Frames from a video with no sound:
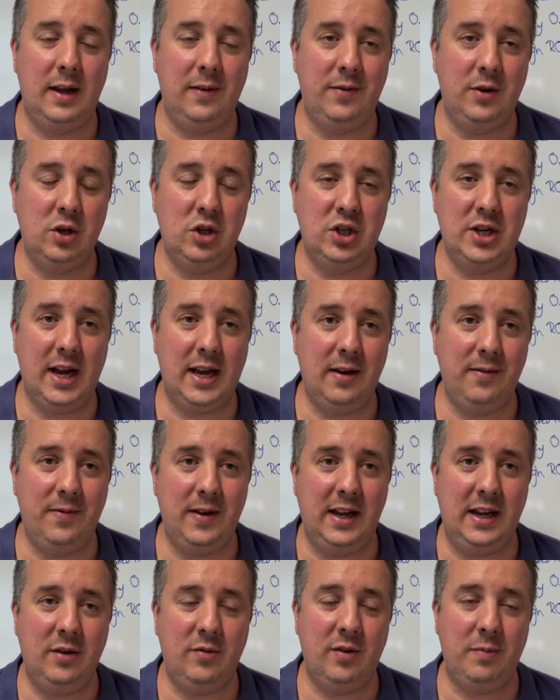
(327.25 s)
if you
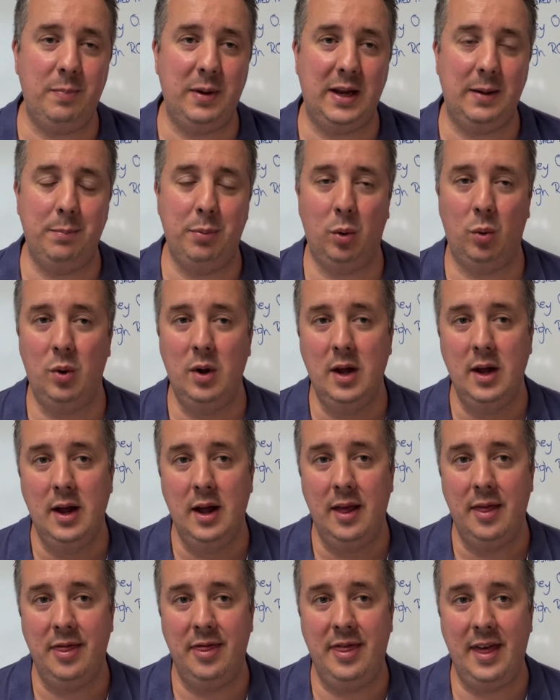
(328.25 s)
JV'd with people,
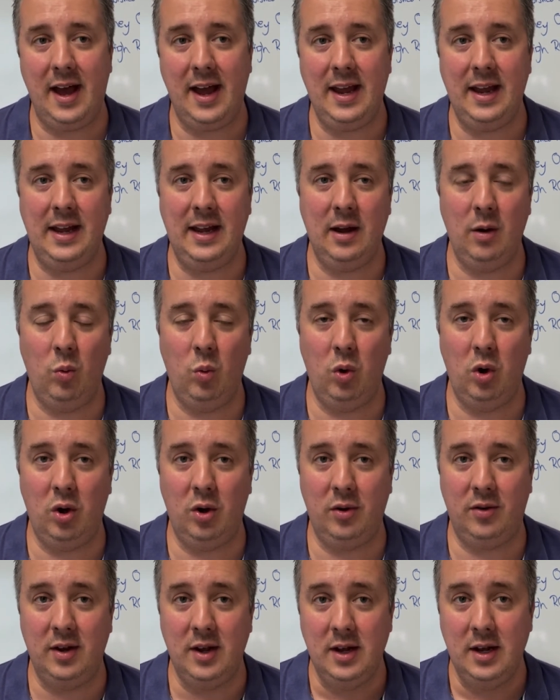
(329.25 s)
they would